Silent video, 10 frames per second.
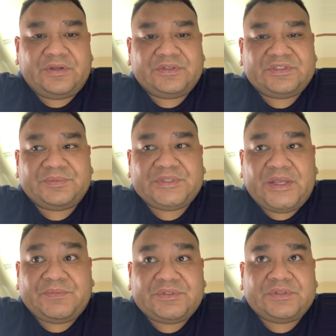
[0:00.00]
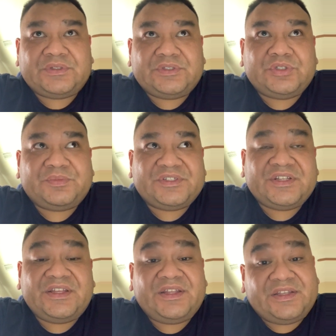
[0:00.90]
sometimes too much
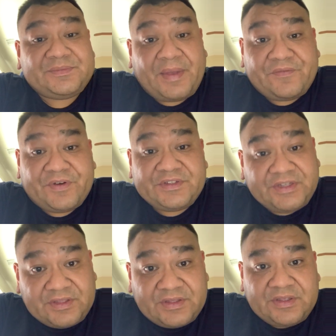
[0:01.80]
cleaning is bad for your teeth.